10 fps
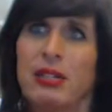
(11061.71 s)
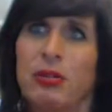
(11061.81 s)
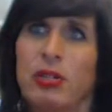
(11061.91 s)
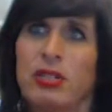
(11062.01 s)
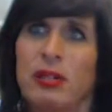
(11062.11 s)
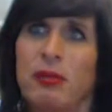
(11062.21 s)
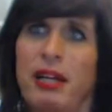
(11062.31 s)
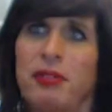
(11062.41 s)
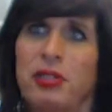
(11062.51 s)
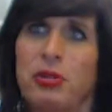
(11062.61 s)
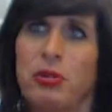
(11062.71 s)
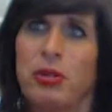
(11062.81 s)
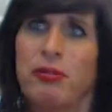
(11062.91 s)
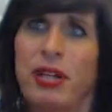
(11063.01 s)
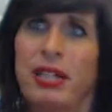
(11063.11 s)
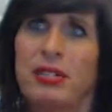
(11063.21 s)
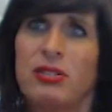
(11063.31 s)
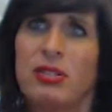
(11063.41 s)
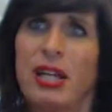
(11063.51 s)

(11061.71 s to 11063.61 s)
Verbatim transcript: Lori said we have a tour in Vegas.